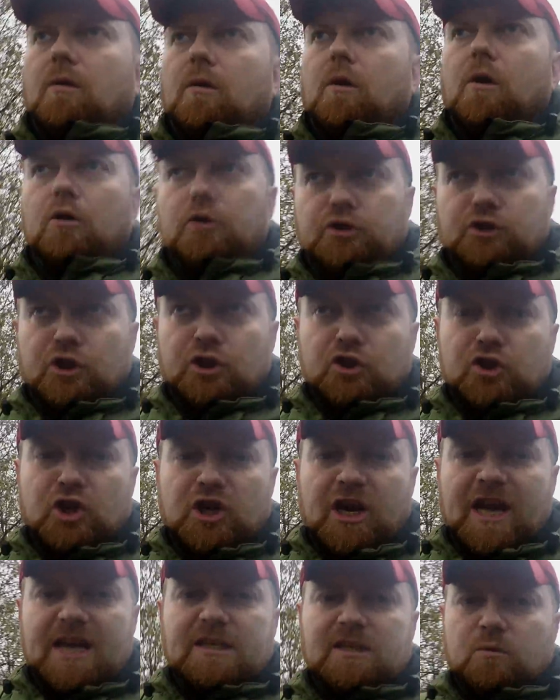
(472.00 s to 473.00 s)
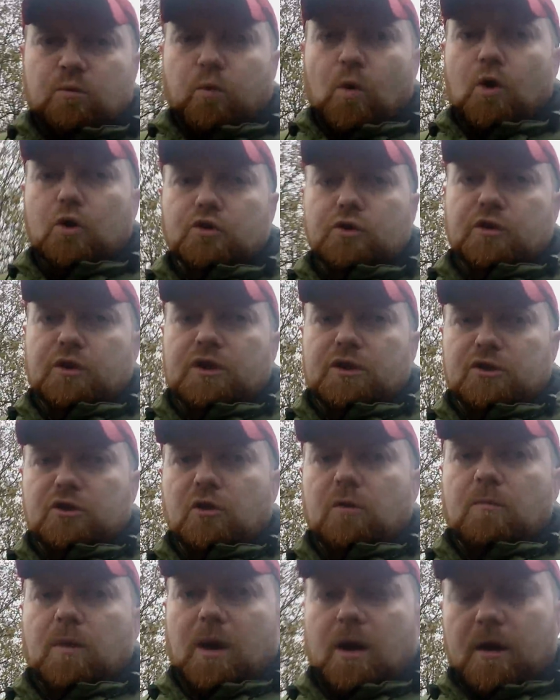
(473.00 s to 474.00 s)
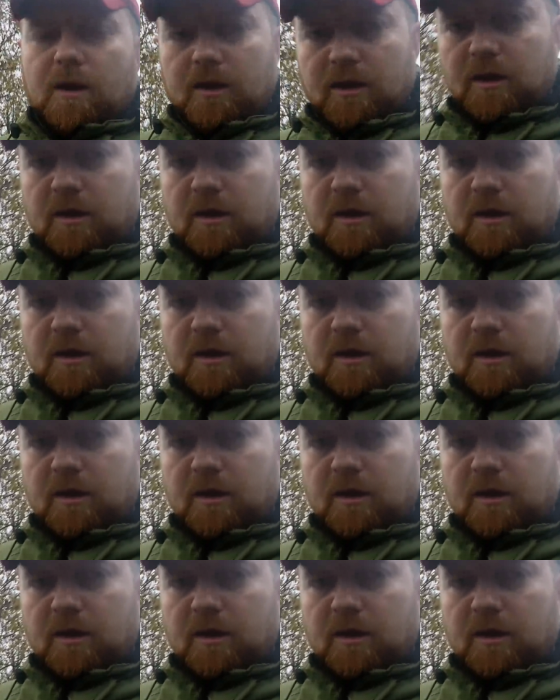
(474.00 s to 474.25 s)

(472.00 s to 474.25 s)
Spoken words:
oxygenated water in the summer